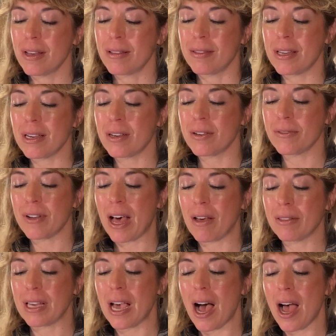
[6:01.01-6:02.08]
Think of how
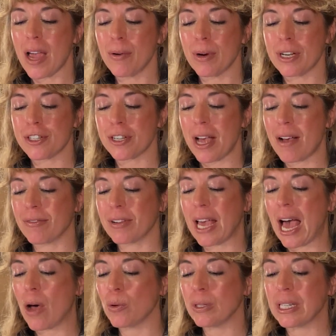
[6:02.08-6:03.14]
the Irish have
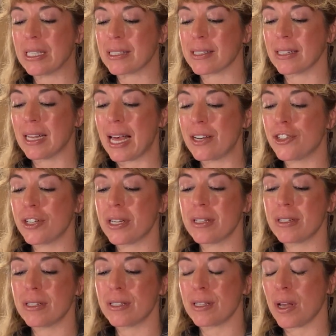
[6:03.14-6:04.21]
countless
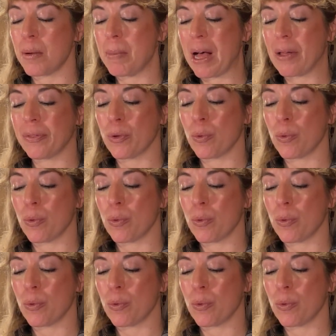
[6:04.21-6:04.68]
legends about the